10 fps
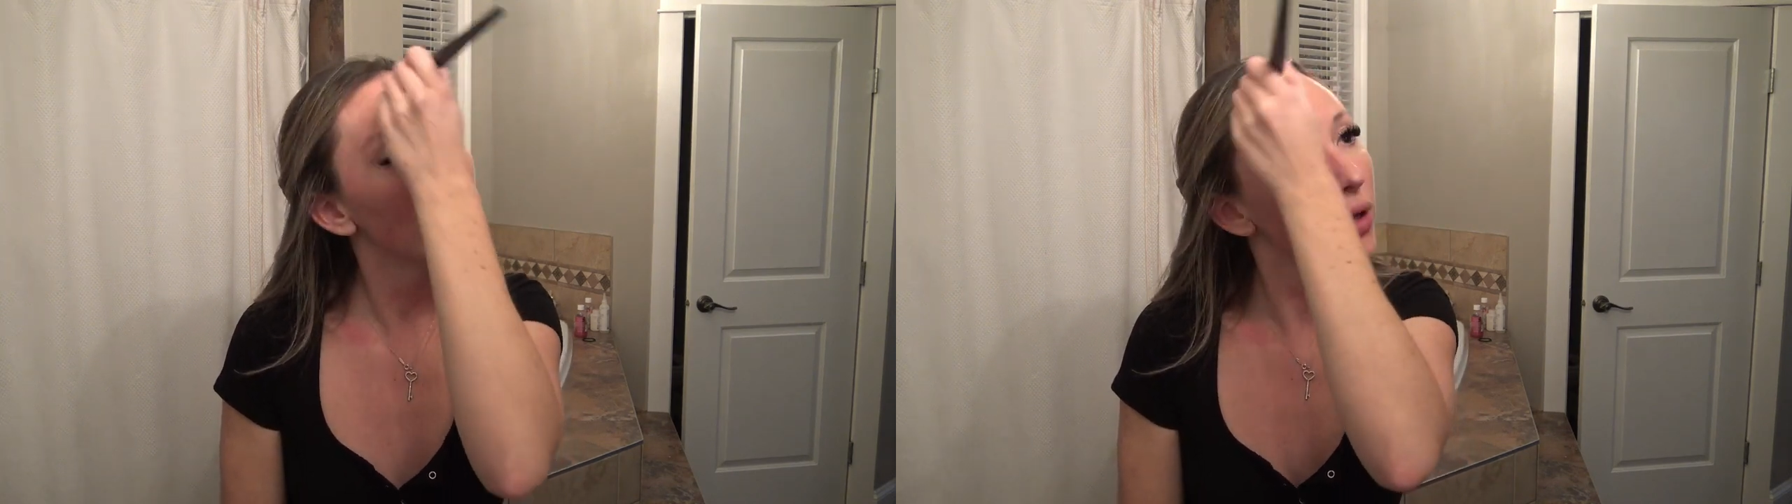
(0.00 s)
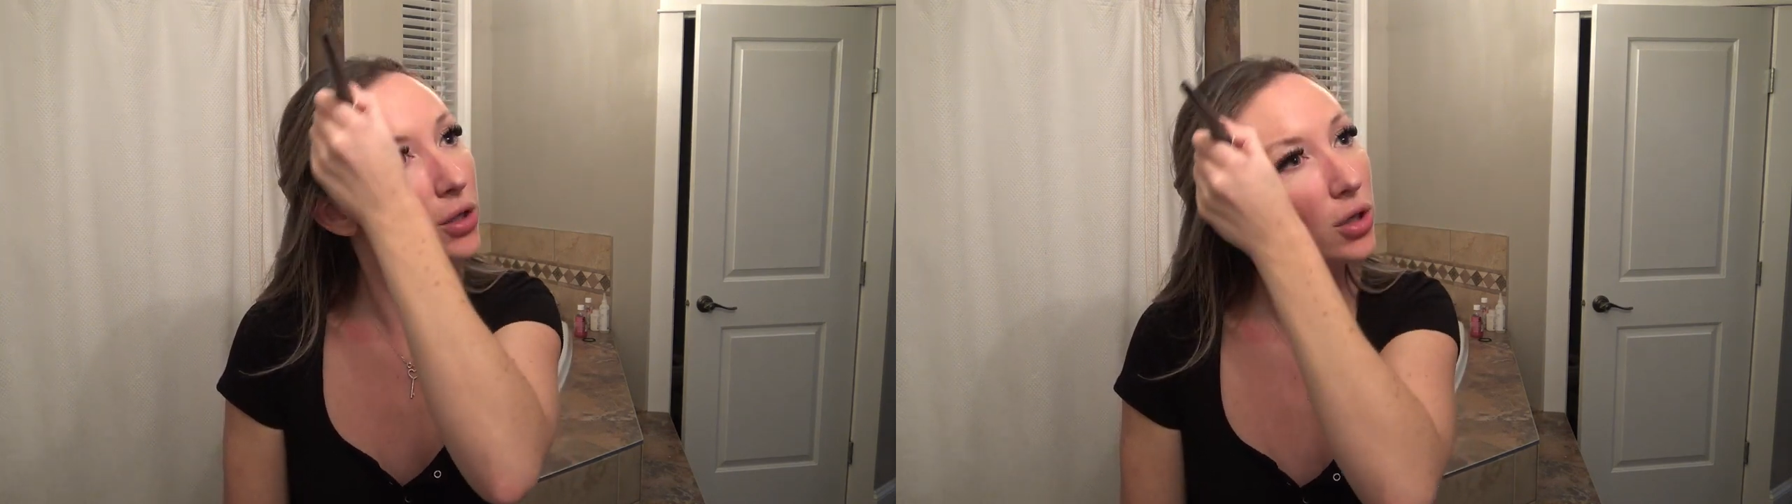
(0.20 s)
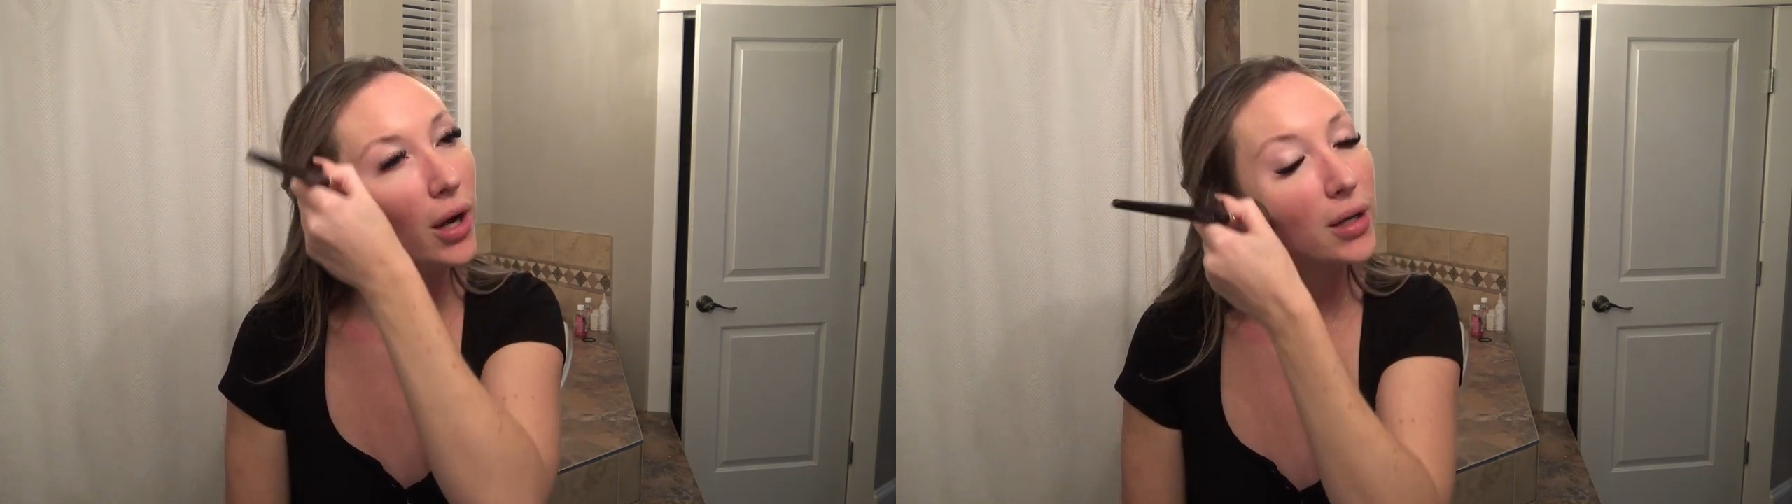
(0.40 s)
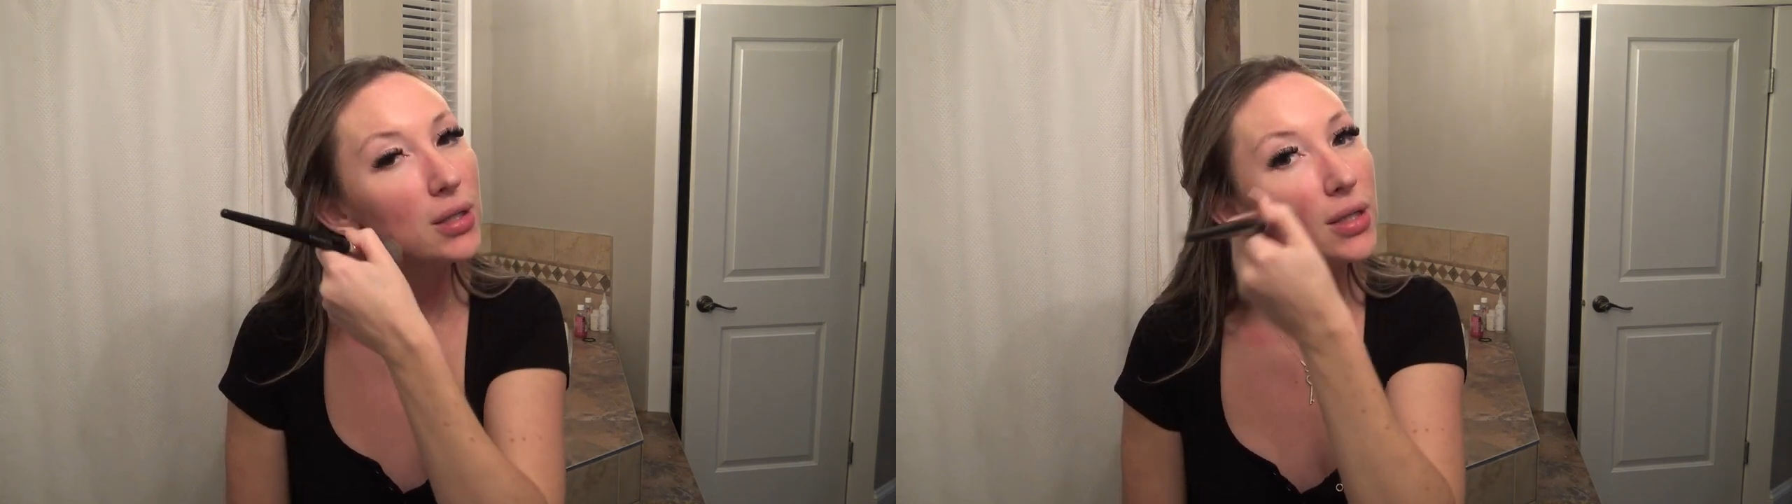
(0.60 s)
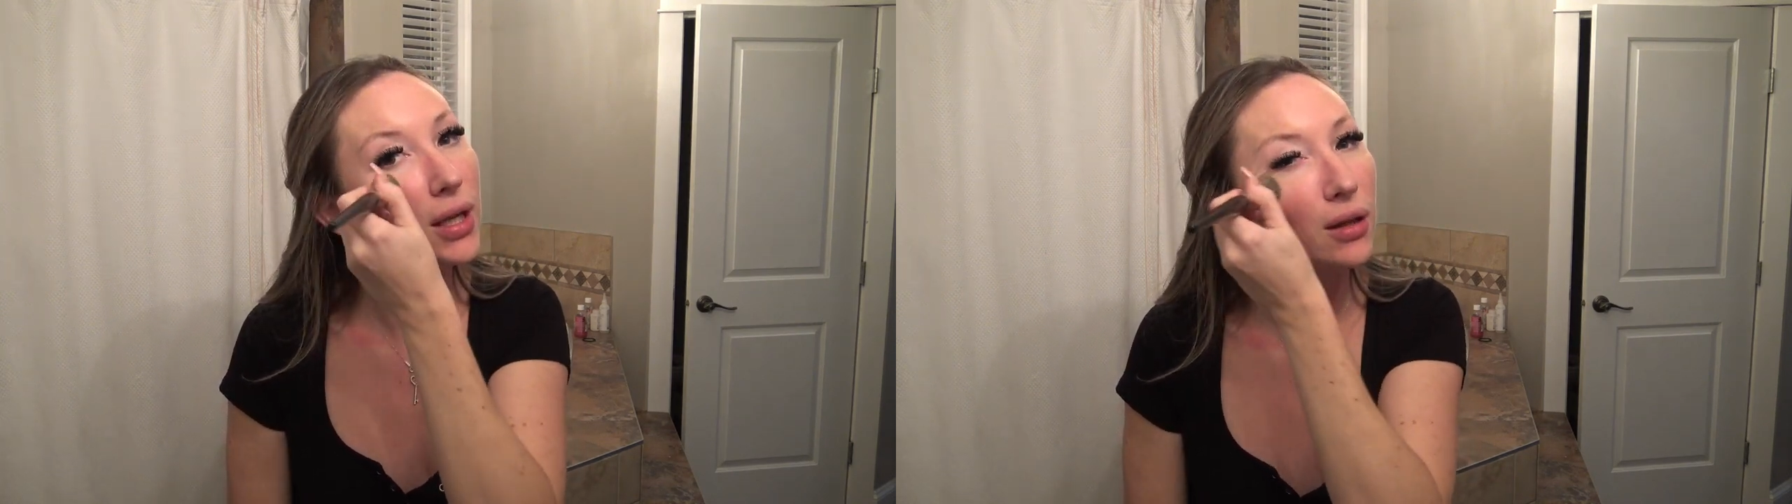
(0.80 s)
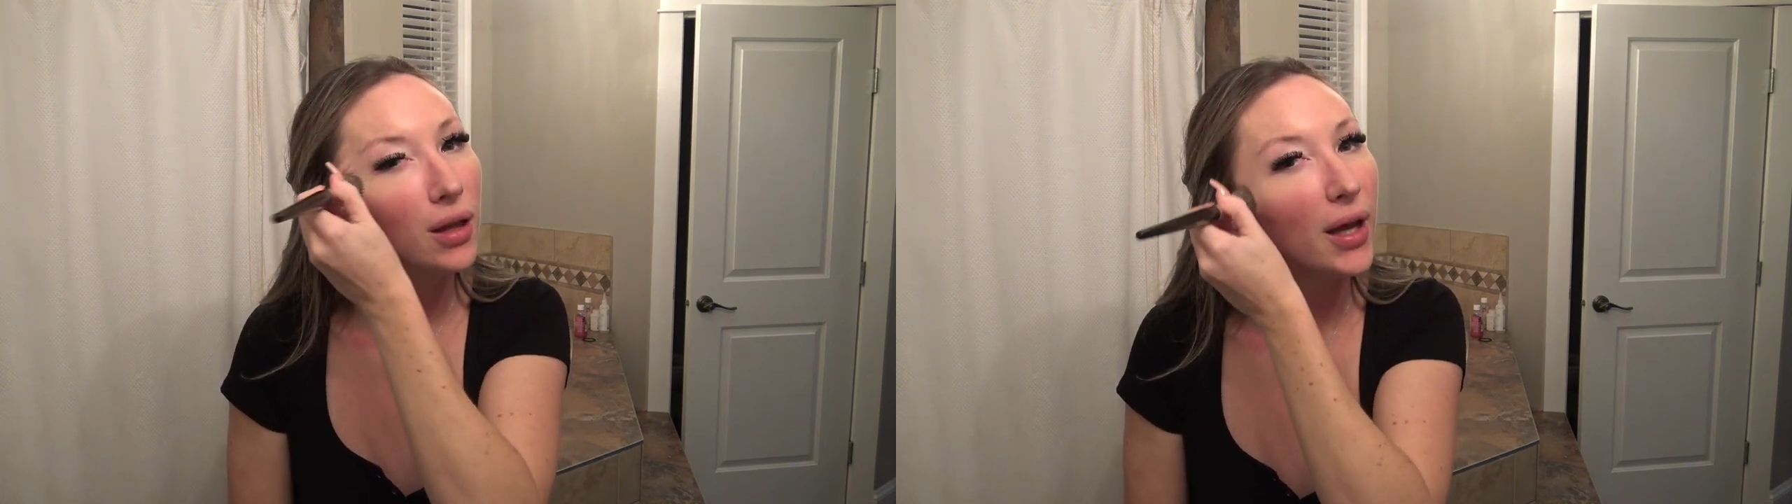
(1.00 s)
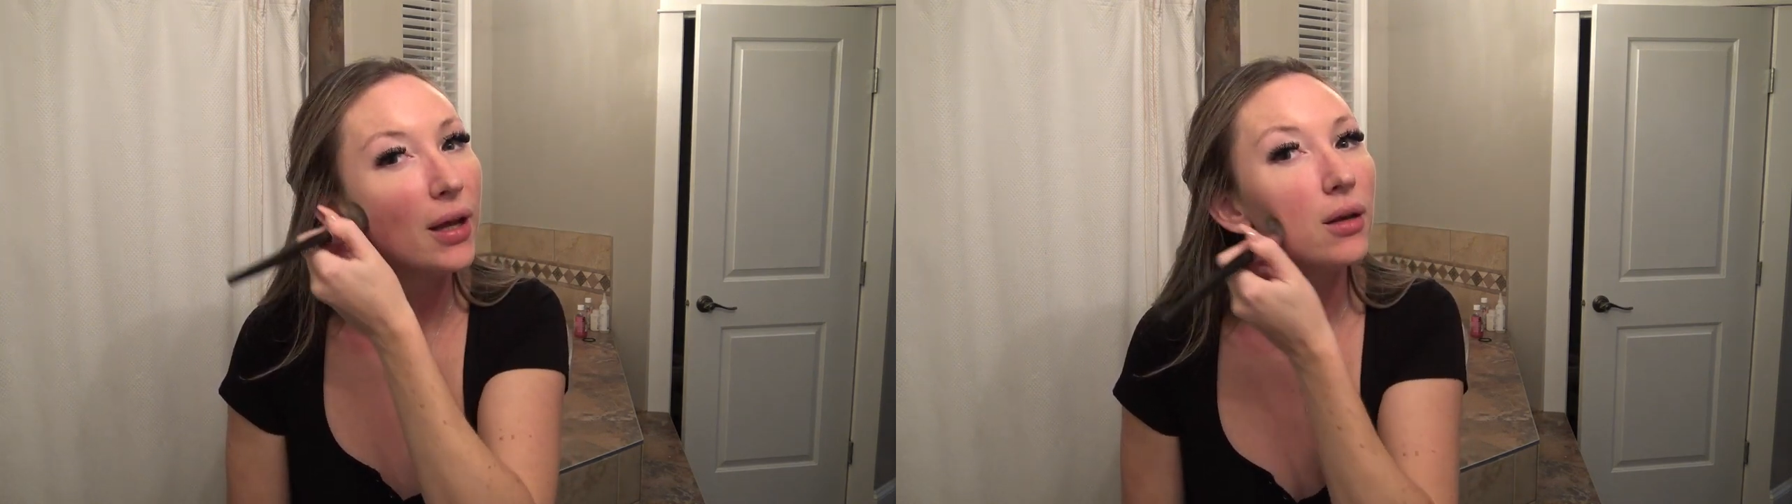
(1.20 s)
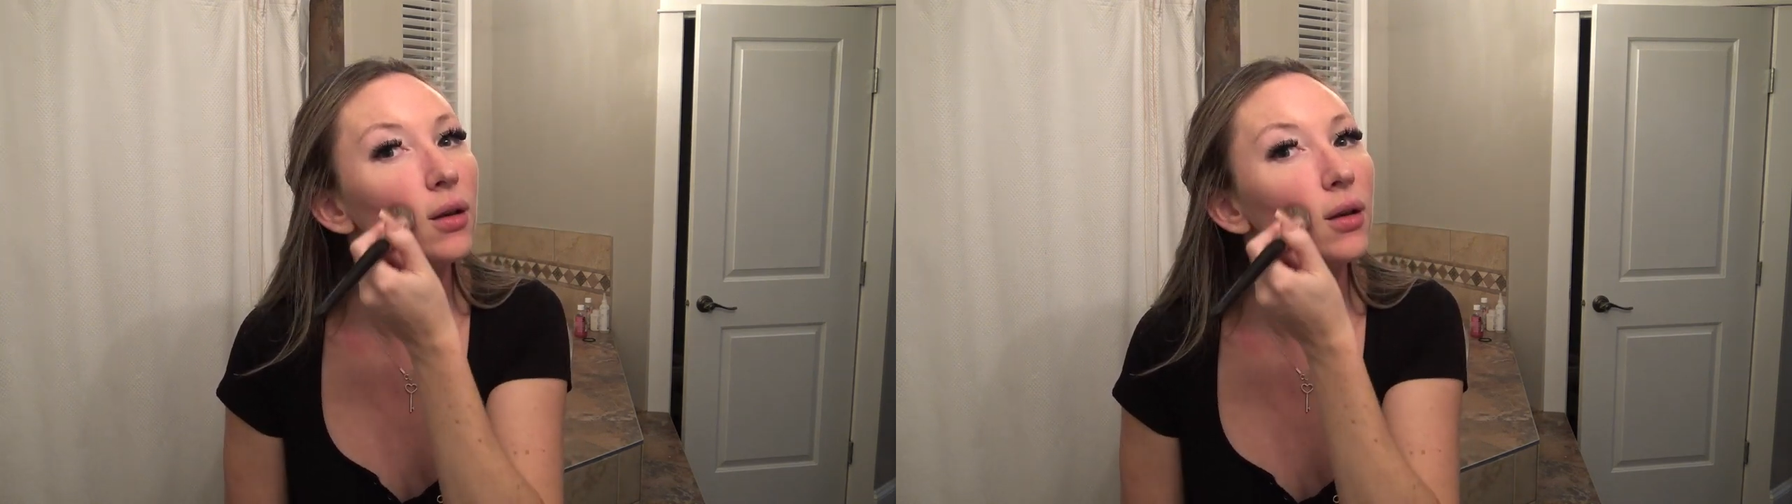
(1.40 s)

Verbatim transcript: and I try to stay light,